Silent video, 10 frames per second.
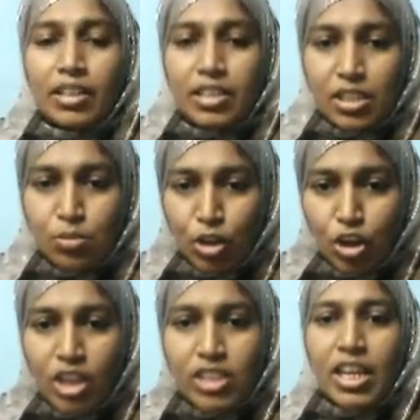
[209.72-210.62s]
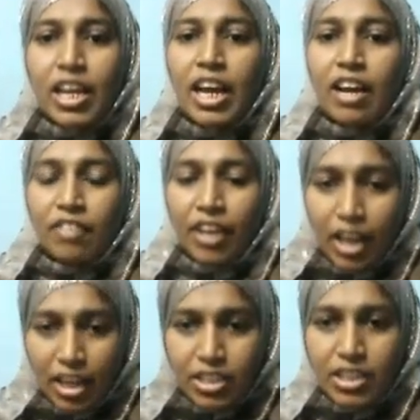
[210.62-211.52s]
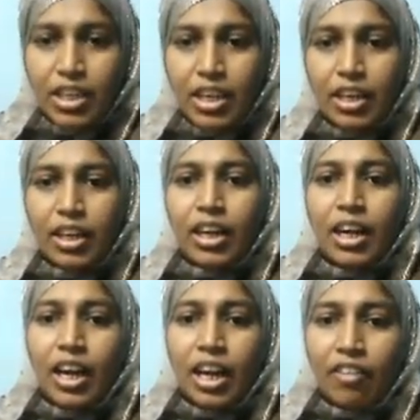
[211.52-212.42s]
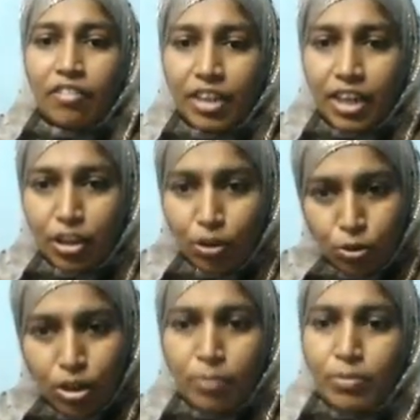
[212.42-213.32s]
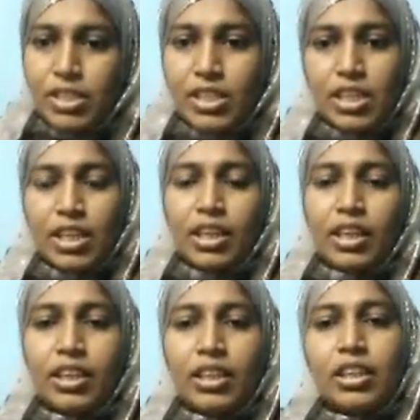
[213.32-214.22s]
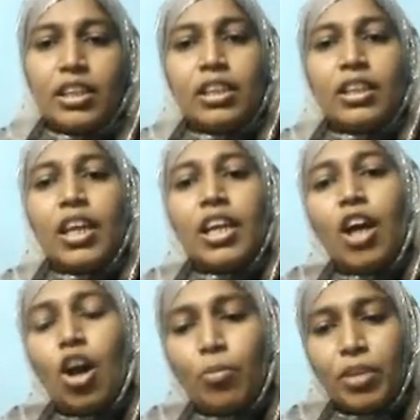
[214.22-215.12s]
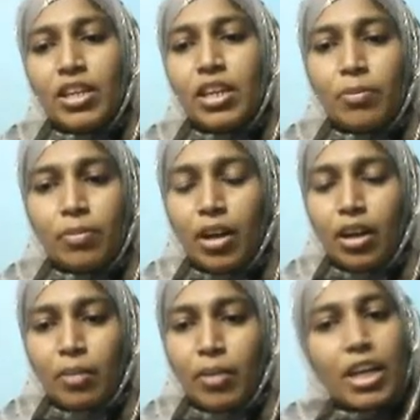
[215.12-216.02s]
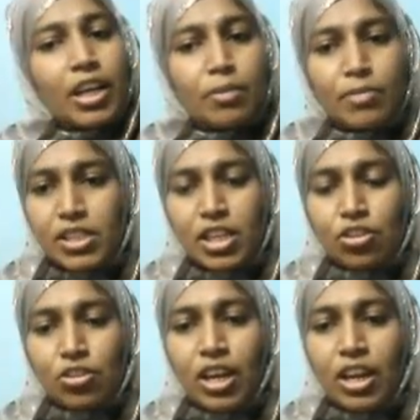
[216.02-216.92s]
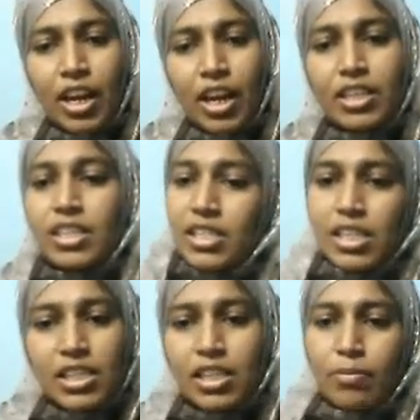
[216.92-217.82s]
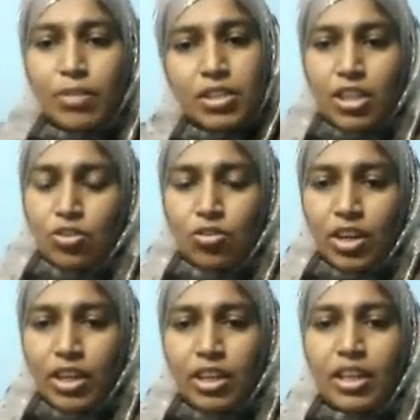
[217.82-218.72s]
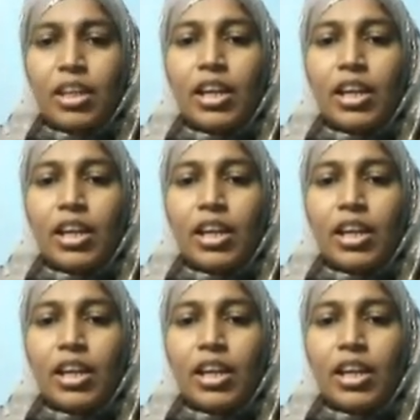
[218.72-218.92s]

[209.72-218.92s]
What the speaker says: Just because I have 8 here, I have written 2 numbers here. Then how many remaining numbers I should write? 6 numbers I should write.